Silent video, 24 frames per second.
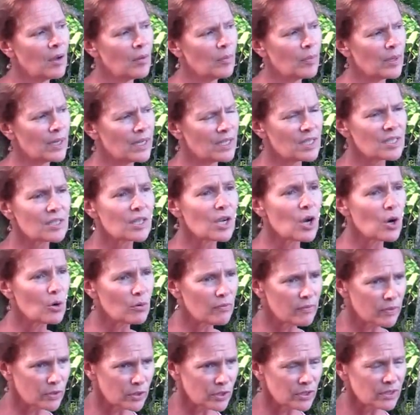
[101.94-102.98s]
but it's
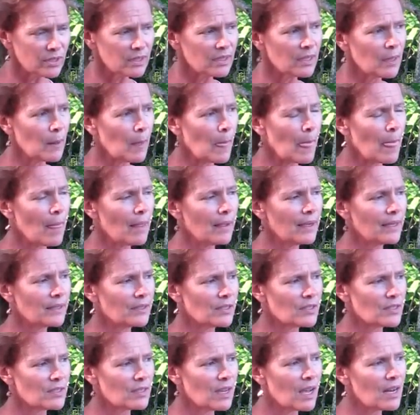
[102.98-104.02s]
covert. It
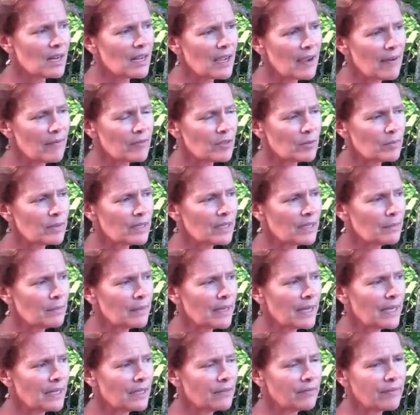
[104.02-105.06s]
does not have to be
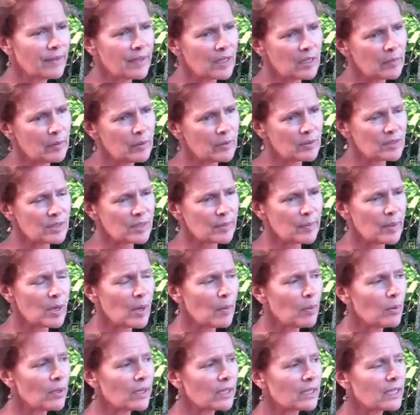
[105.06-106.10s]
made available to the
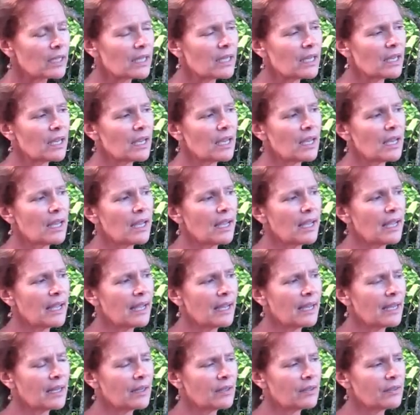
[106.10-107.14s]
public,
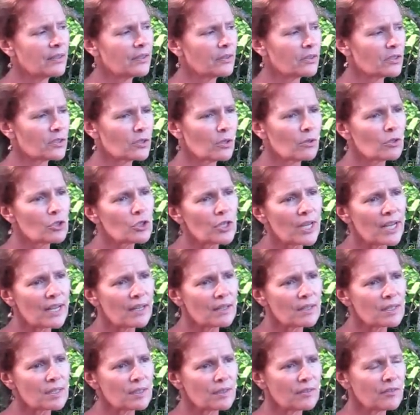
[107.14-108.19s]
and there's no
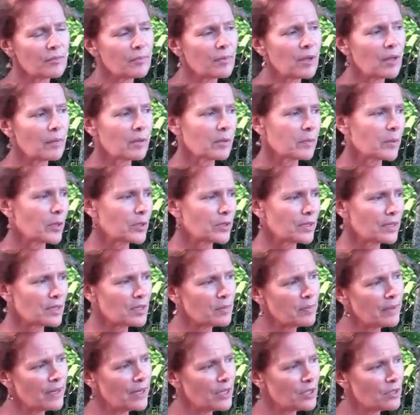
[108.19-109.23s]
chance of public
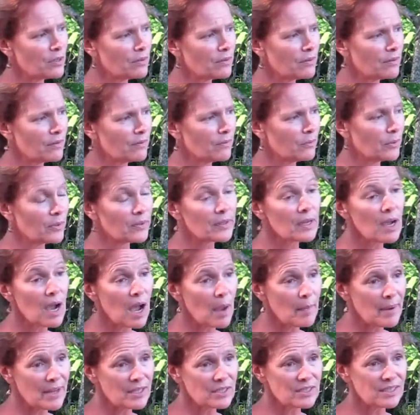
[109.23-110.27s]
participation with
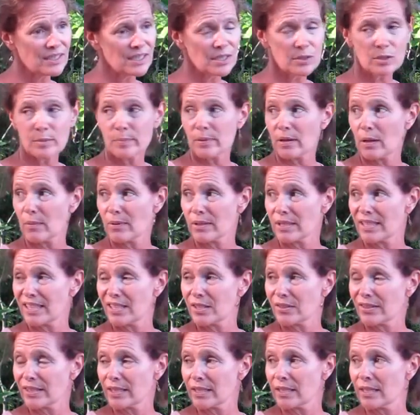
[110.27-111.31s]
commenting in the public
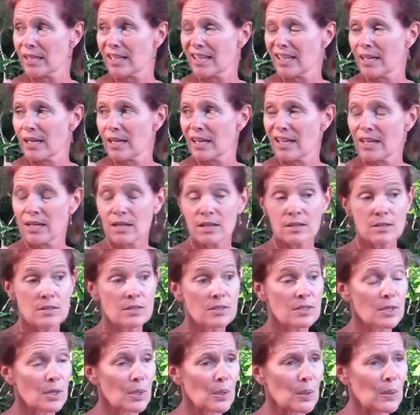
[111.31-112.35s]
hearing.
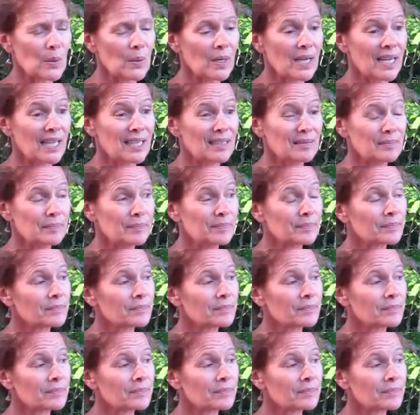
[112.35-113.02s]
So um,